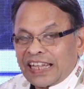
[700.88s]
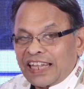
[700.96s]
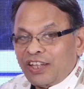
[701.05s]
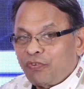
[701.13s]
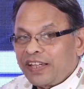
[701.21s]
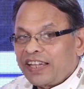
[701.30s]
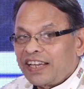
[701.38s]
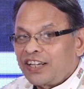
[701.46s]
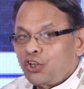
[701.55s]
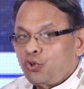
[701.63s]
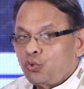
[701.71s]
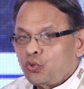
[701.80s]
If I
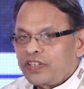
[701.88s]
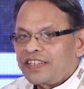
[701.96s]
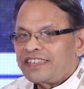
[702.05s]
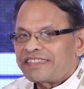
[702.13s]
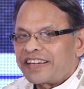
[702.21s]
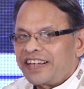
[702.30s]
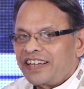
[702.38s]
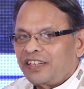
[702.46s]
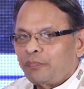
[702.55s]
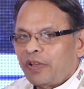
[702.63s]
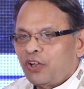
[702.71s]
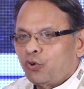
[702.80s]
can do this trade
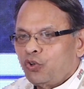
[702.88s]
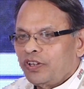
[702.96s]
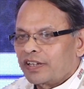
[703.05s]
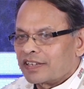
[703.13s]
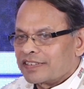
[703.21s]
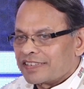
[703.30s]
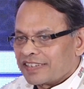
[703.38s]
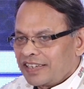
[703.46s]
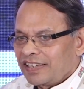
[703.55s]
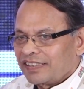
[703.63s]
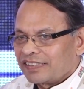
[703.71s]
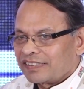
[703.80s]
in my own currency,
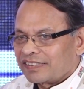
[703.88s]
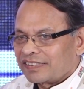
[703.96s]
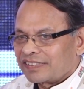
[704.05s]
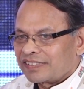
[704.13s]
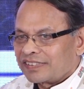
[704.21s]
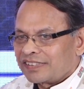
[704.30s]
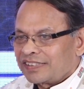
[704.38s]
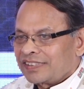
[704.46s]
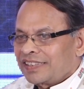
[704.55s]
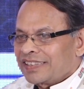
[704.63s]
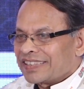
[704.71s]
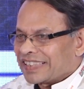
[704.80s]

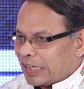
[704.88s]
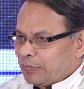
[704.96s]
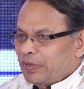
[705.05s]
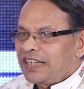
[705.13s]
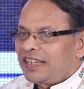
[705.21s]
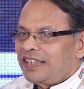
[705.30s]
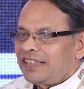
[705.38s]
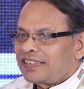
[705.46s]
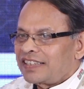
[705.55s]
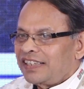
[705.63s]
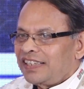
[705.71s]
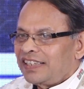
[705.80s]

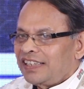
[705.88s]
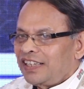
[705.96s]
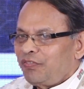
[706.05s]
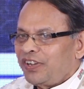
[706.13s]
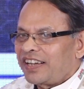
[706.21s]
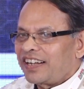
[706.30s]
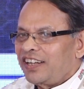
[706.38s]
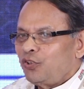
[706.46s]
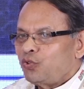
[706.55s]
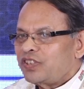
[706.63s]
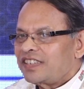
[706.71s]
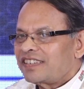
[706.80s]
simultaneously, if it
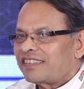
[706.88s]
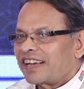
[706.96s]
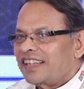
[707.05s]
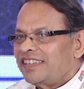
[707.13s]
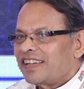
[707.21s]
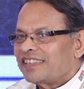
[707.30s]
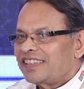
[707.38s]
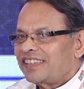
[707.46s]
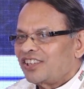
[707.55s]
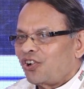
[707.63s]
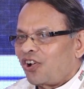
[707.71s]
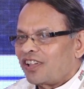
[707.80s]
reduces
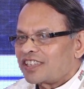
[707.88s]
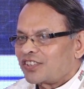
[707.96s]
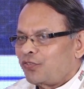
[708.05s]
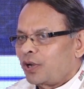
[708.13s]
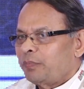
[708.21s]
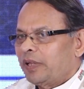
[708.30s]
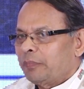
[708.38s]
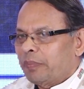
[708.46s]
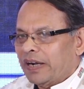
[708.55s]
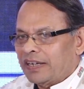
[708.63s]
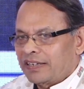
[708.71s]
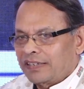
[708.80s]
transaction cost for my
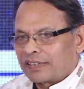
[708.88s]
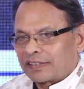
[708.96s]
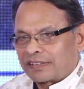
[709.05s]
partner,